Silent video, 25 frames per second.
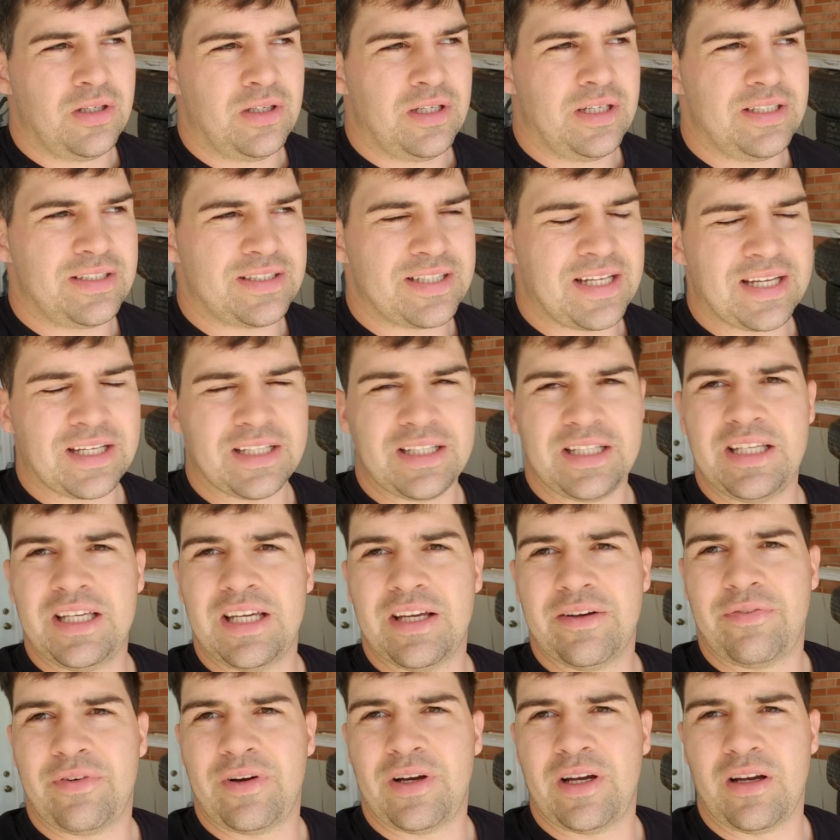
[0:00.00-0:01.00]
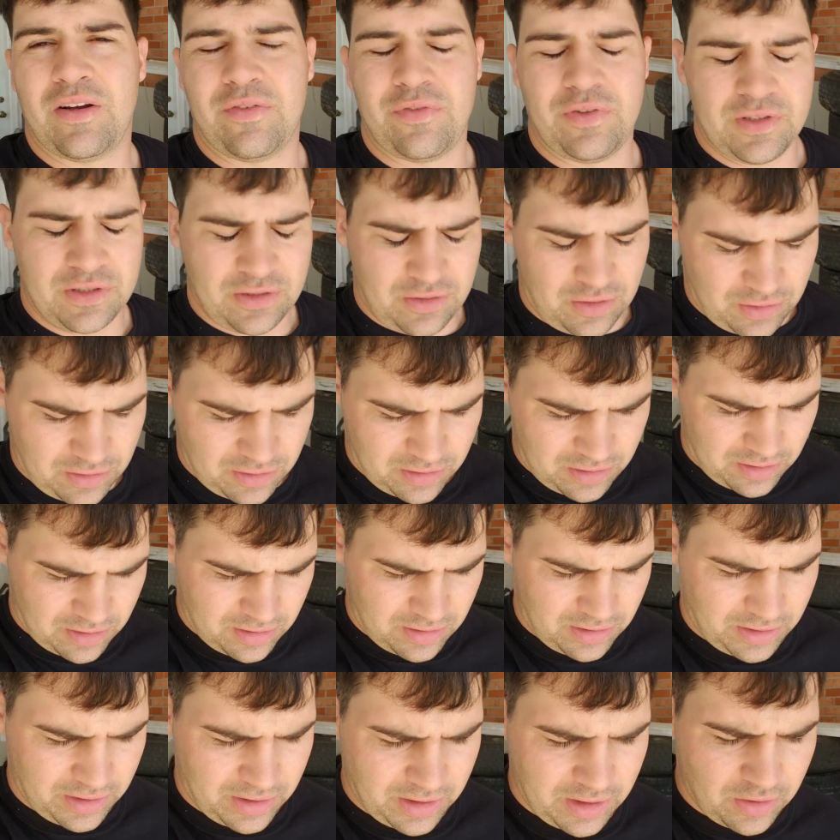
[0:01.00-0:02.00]
he's taking the EFI off his
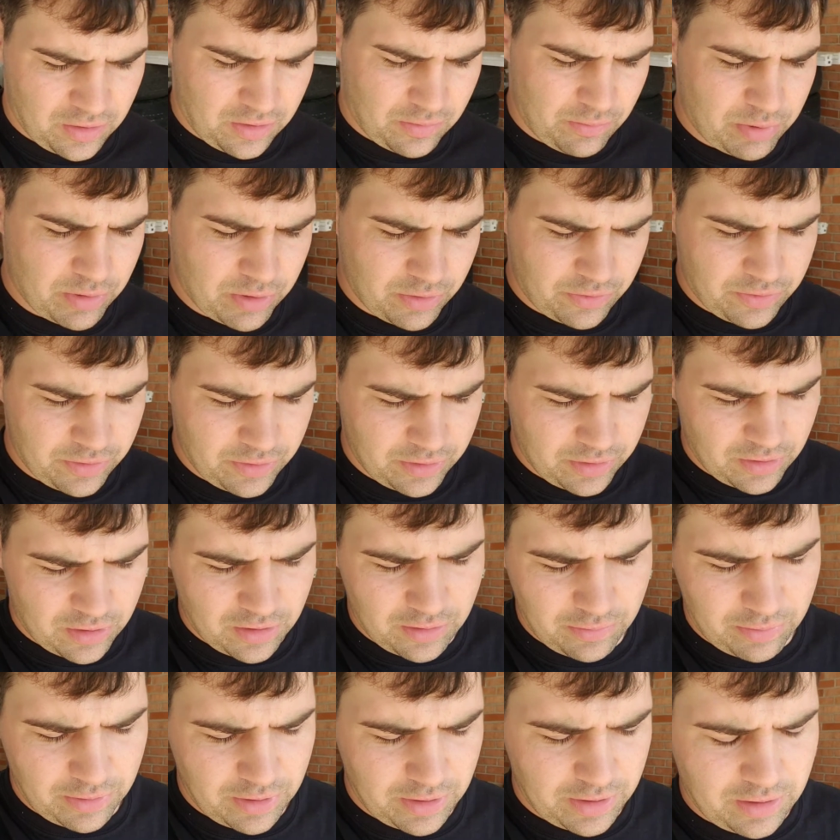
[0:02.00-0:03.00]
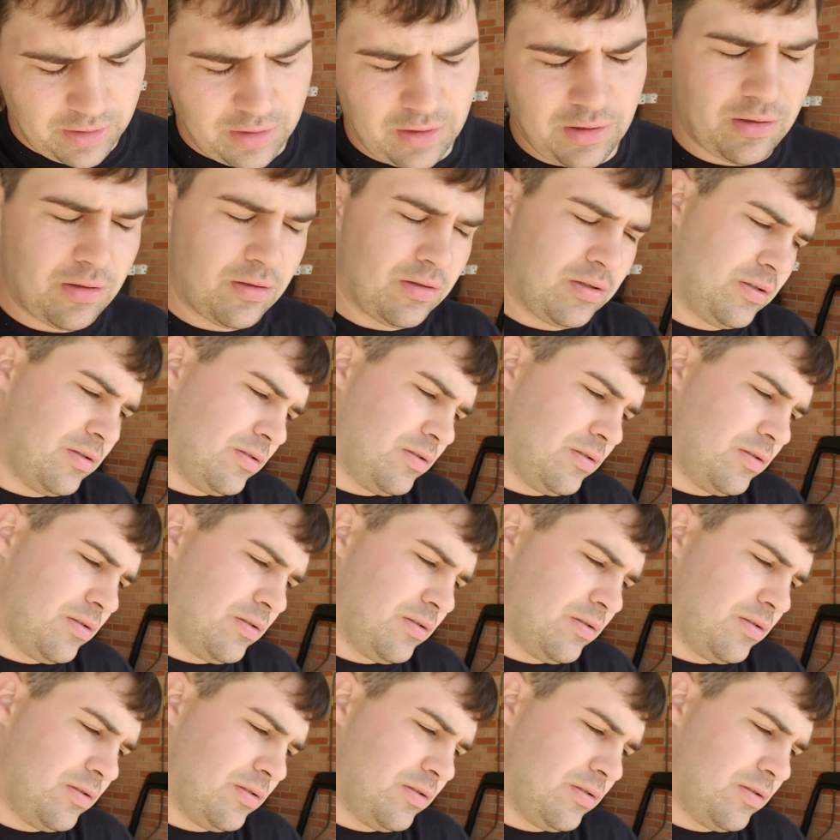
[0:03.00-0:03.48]
car and going blow through carburetor.